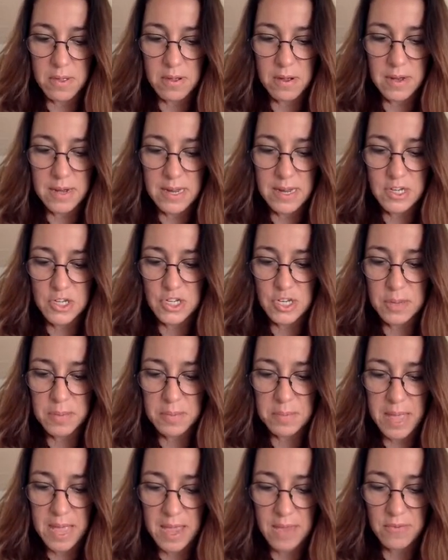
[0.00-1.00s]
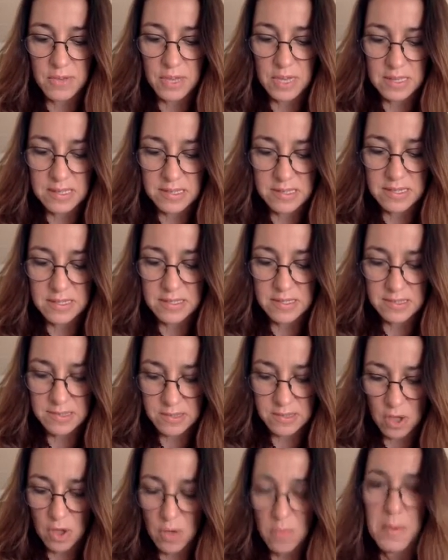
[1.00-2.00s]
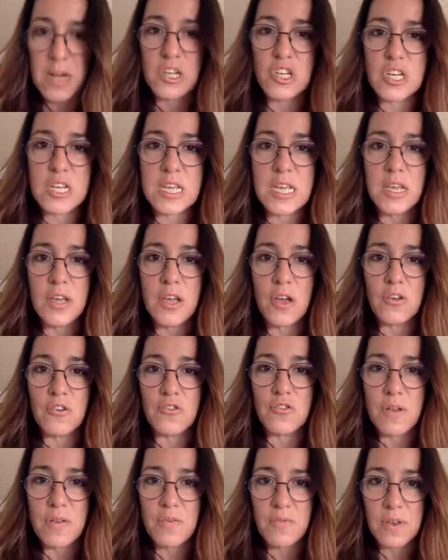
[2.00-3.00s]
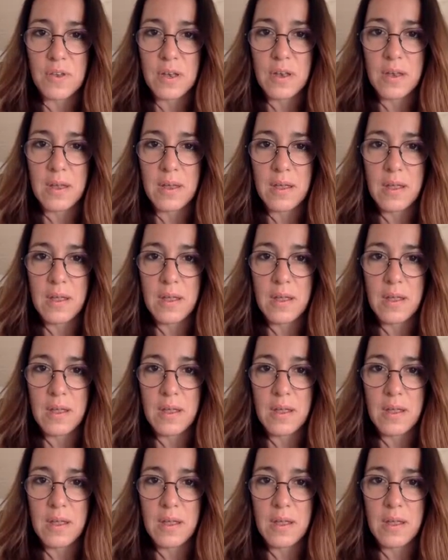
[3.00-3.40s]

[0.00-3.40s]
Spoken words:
leadership behavior is still so much ego driven